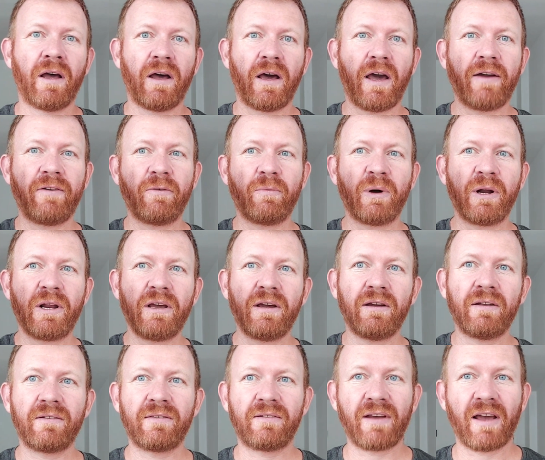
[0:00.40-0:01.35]
Hey everybody,
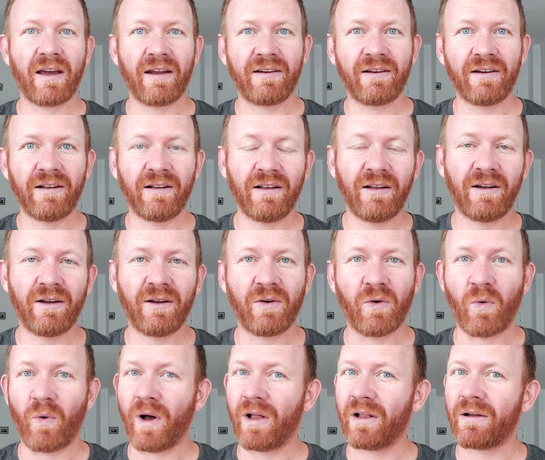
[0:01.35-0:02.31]
it's Daniel.
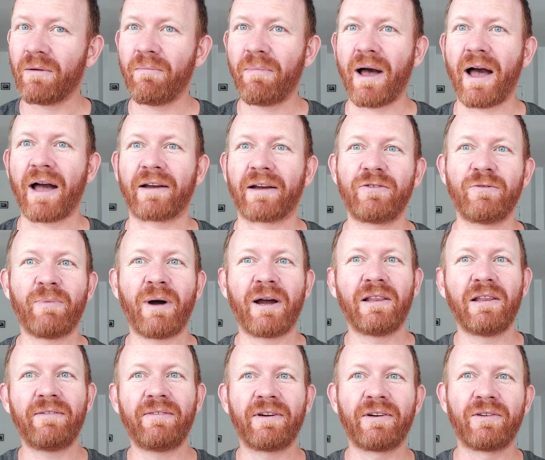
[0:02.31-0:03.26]
Welcome back to my
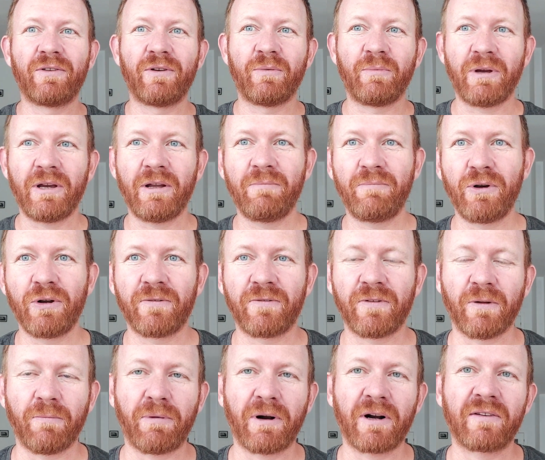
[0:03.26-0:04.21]
living room in
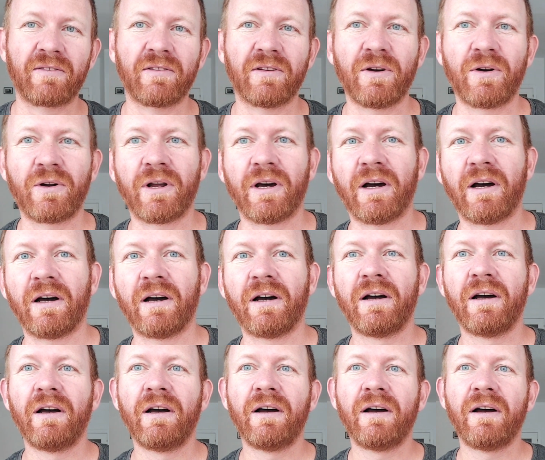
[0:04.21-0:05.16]
beautiful Barcelona.
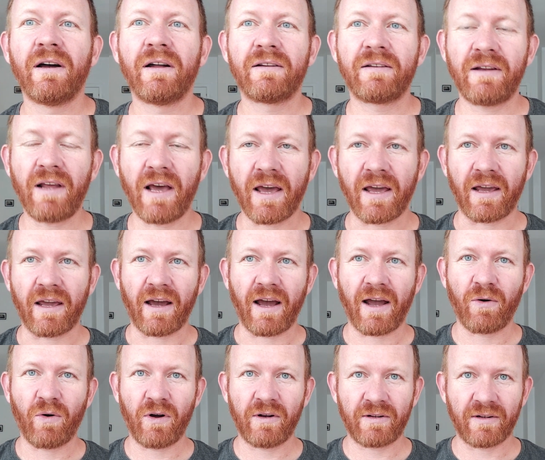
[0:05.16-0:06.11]
Today
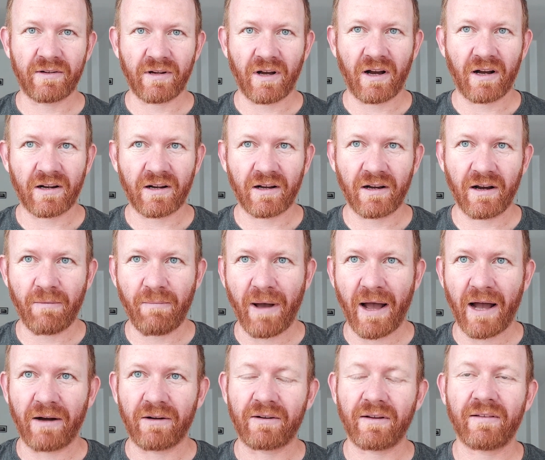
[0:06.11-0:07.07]
I want to talk
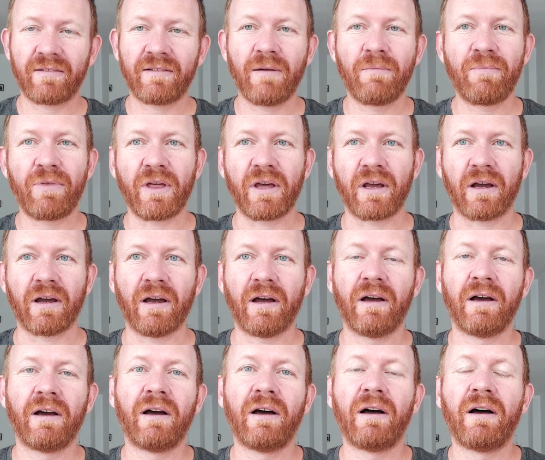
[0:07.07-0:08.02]
about something
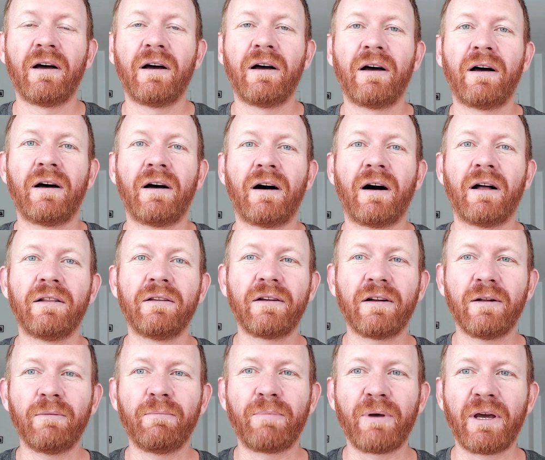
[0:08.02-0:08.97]
a
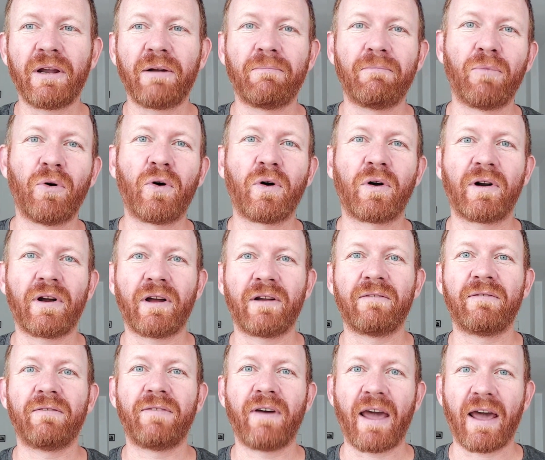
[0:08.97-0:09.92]
little bit more
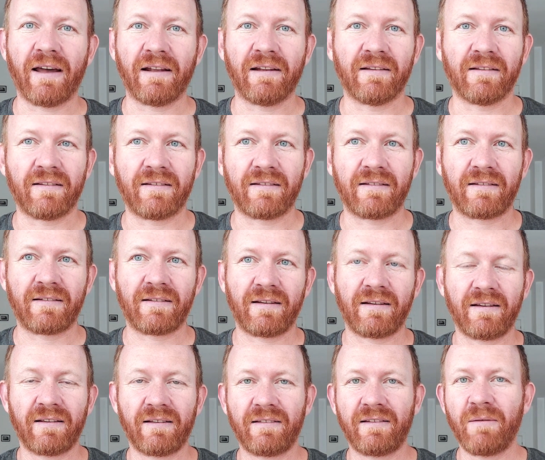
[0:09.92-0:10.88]
advanced,
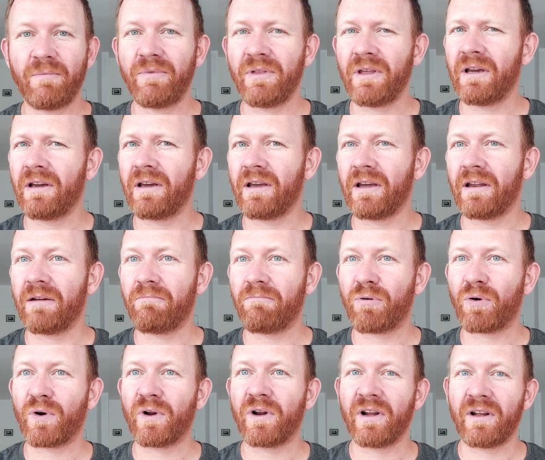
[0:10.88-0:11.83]
something in
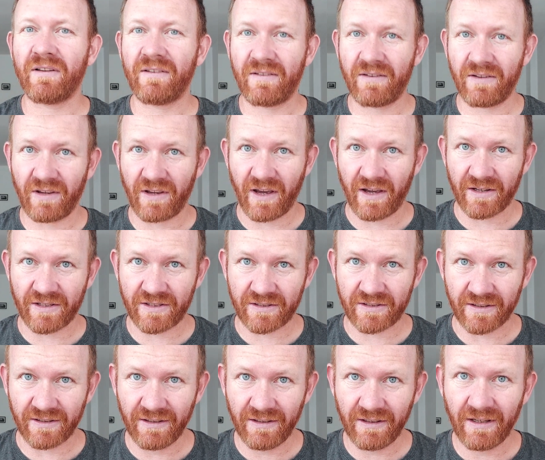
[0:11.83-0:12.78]

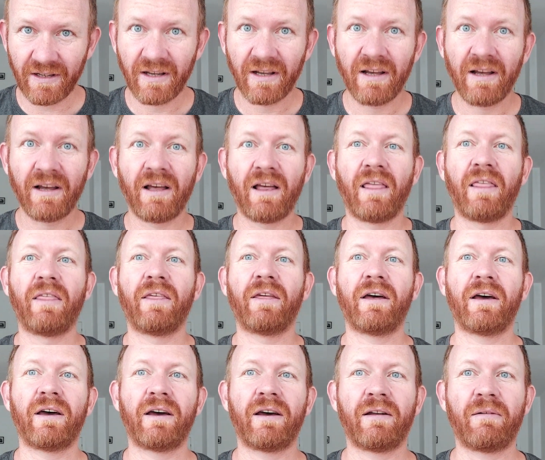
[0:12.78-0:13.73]
pronunciation
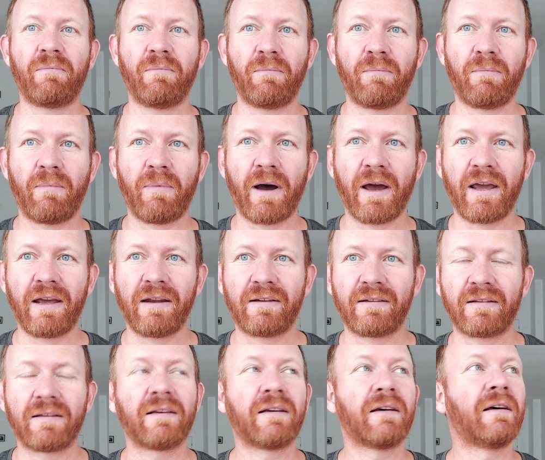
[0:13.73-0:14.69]
that
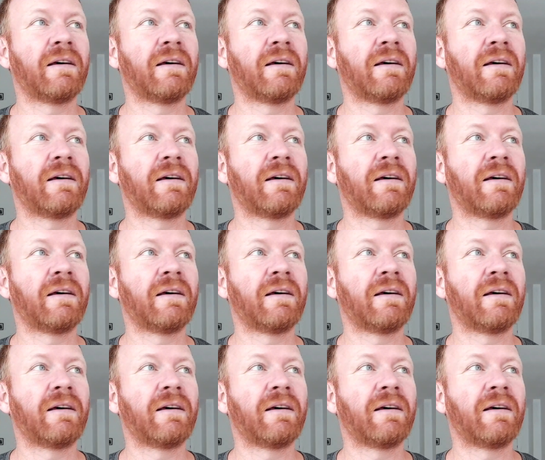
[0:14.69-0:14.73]
might